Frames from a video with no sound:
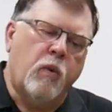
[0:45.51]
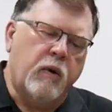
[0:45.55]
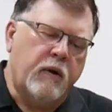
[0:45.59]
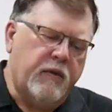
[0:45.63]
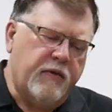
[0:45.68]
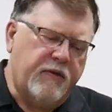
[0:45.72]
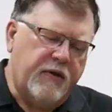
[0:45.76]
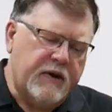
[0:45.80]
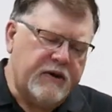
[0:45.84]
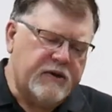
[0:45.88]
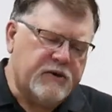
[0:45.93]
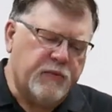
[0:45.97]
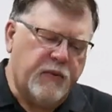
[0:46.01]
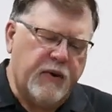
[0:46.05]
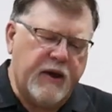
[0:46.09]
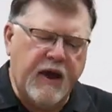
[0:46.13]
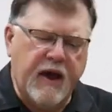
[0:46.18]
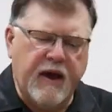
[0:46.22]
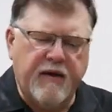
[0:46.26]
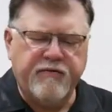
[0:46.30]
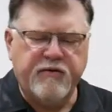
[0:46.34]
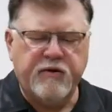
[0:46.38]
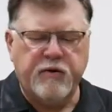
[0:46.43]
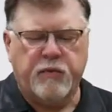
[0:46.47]
One of the things that
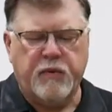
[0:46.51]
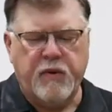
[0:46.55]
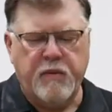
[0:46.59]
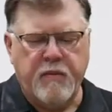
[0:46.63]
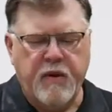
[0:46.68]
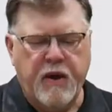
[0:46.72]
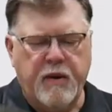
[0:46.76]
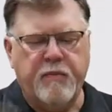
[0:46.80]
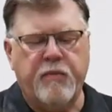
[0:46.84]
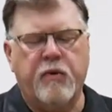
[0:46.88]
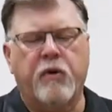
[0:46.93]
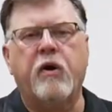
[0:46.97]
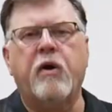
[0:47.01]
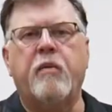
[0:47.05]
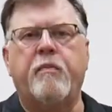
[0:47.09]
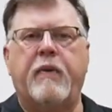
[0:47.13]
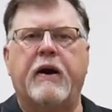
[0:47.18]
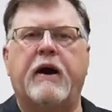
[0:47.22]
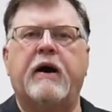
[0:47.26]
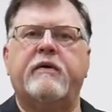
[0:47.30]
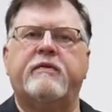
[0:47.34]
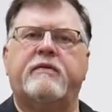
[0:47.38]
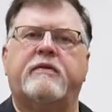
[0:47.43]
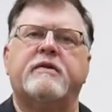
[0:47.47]
we have to remember
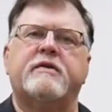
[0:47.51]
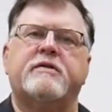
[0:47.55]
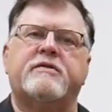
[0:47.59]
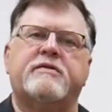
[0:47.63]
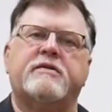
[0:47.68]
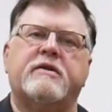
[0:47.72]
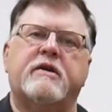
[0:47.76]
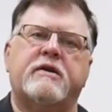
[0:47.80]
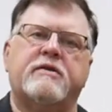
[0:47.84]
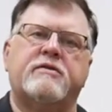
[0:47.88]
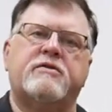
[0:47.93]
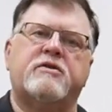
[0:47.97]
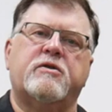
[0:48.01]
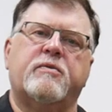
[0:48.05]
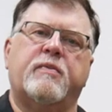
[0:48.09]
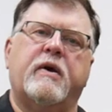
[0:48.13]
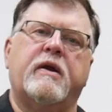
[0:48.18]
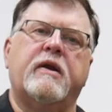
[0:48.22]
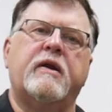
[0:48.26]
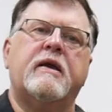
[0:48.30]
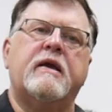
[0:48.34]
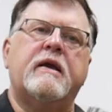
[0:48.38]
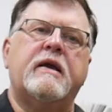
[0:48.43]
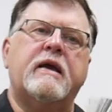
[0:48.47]
about this
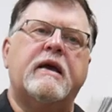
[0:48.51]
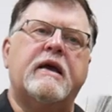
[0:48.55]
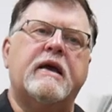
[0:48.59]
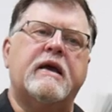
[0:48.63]
instrument